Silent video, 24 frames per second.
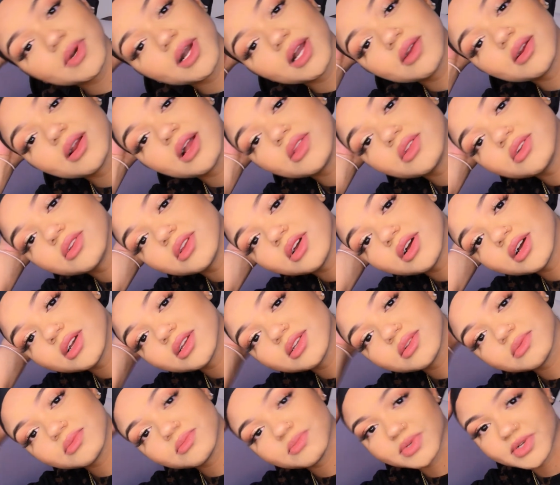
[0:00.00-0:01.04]
but I'd rather
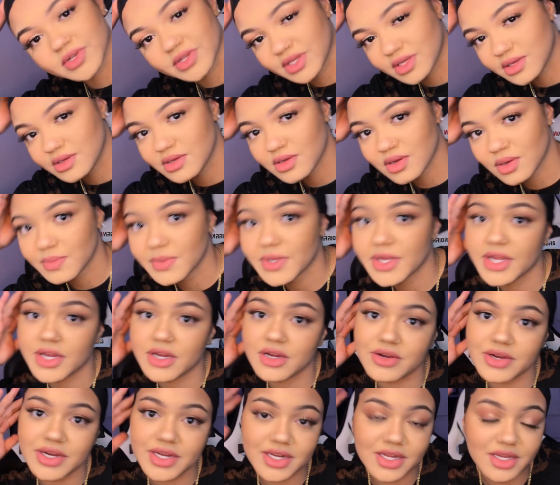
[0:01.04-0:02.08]
not put heat on my
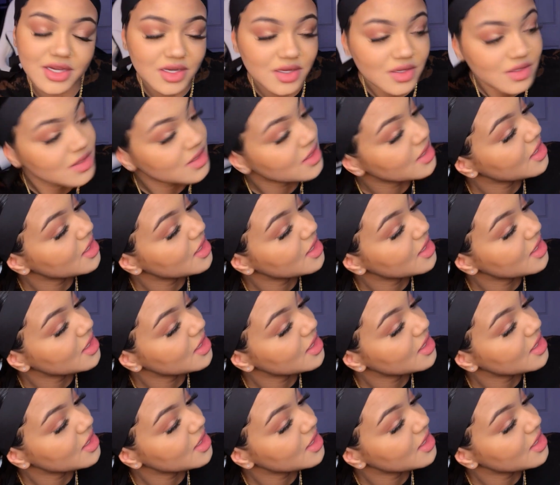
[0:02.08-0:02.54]
hair right now